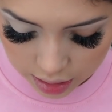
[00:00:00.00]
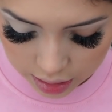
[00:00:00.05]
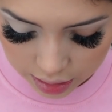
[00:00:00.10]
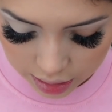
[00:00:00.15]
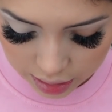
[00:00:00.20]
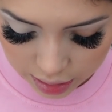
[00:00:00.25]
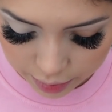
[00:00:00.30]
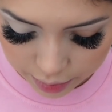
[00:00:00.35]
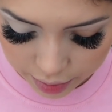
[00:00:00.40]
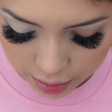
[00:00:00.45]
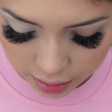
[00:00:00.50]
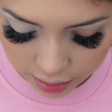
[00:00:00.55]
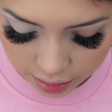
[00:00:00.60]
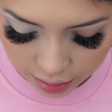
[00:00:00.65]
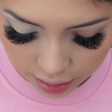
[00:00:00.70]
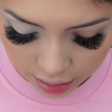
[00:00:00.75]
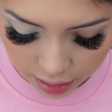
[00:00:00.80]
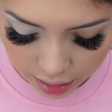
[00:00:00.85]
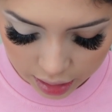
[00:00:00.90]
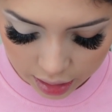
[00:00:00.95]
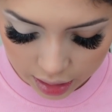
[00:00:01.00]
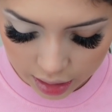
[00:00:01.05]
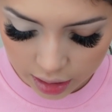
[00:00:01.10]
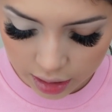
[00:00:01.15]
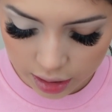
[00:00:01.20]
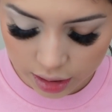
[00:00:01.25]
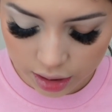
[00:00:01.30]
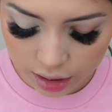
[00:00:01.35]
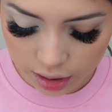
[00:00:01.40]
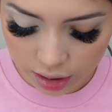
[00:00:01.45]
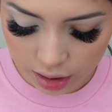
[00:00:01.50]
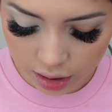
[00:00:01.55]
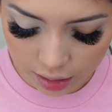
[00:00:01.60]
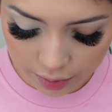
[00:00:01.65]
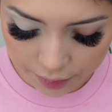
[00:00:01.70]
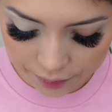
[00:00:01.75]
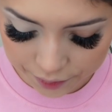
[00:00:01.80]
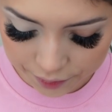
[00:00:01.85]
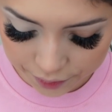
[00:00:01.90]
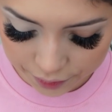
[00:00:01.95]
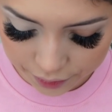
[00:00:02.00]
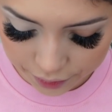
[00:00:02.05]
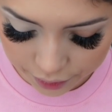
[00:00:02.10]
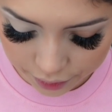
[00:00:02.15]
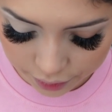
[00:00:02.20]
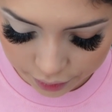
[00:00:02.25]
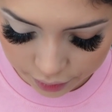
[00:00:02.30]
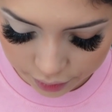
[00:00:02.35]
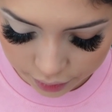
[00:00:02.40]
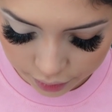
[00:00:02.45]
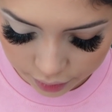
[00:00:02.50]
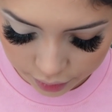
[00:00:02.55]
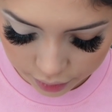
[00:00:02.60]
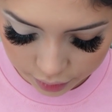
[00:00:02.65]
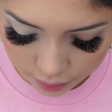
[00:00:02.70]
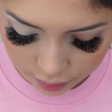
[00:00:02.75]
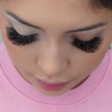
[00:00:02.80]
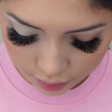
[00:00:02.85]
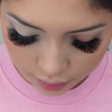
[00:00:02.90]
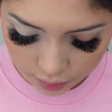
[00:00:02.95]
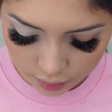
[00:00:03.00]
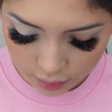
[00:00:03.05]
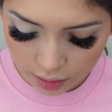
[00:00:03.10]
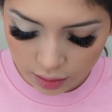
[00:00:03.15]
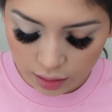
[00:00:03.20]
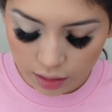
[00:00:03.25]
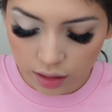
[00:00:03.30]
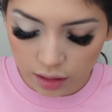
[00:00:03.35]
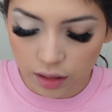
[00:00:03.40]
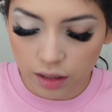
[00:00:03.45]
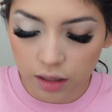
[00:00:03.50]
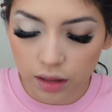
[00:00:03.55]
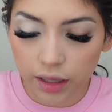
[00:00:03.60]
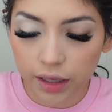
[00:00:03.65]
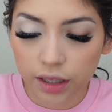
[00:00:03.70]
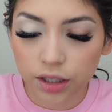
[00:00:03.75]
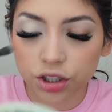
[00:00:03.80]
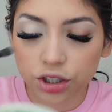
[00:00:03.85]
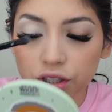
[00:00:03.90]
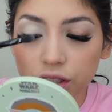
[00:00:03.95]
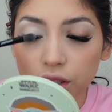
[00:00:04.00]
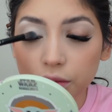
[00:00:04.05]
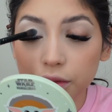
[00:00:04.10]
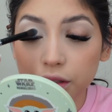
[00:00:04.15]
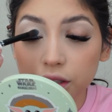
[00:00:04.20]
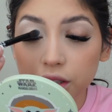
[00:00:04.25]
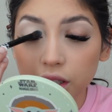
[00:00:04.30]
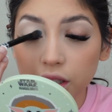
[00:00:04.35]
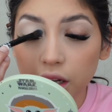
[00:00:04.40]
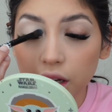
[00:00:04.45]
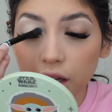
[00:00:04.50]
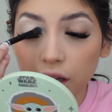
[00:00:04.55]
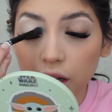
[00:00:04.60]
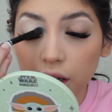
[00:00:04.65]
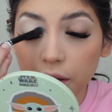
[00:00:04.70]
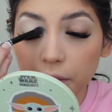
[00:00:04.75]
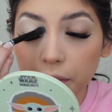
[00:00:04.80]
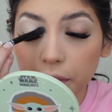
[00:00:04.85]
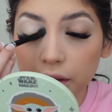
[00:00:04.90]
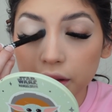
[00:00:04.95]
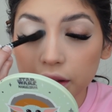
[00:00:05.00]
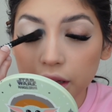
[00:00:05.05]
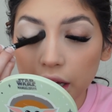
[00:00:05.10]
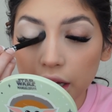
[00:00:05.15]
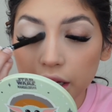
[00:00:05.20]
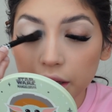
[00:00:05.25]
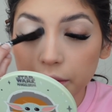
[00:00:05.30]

Then I'm gonna take like a shimmer shade and put that